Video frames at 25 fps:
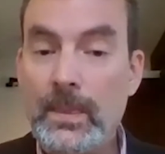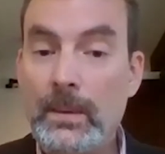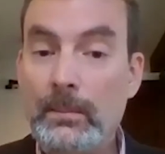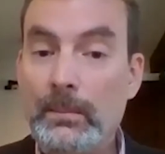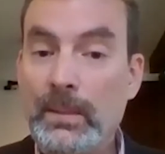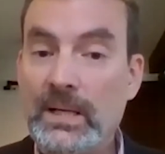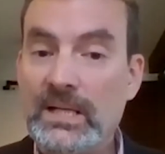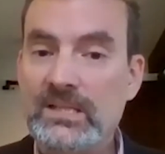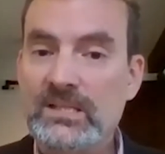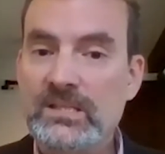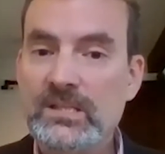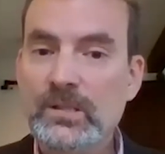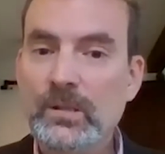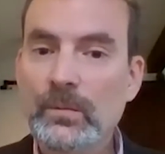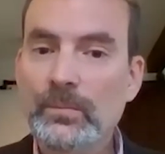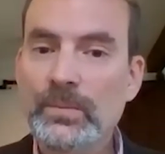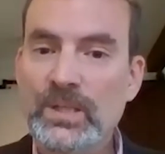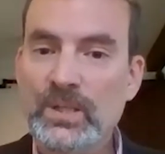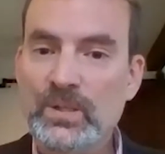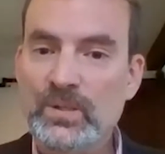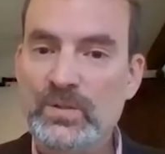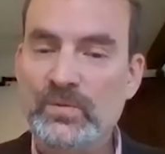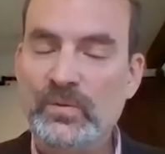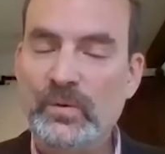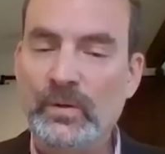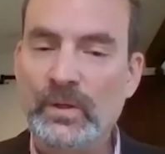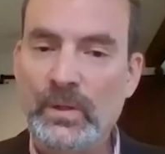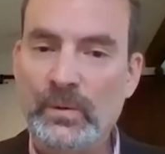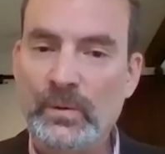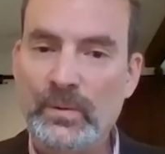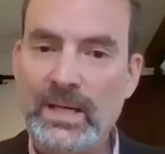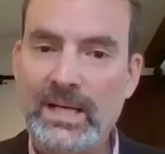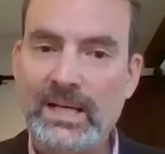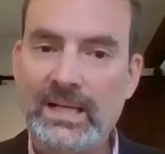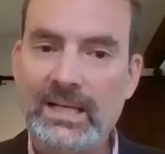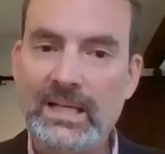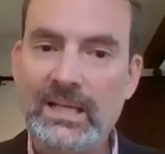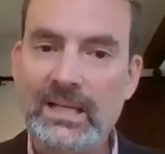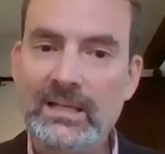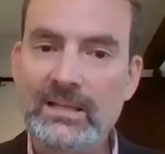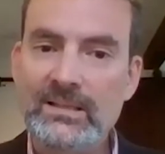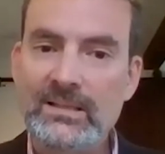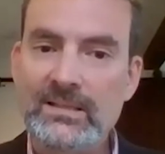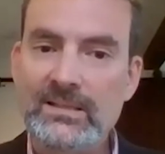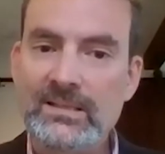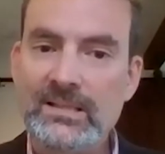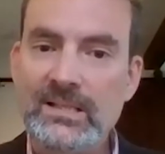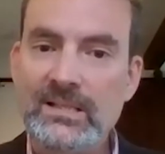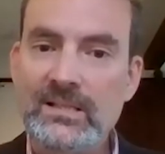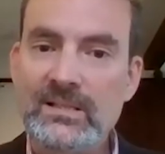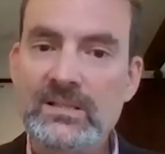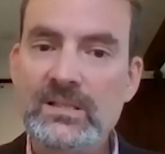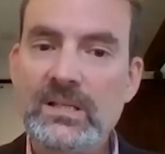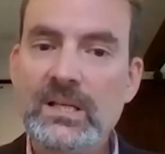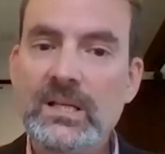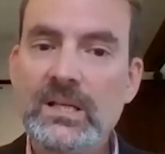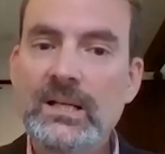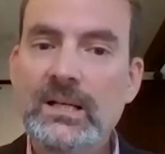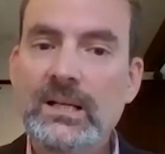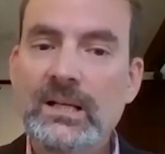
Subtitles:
might still be useful at eradicating disease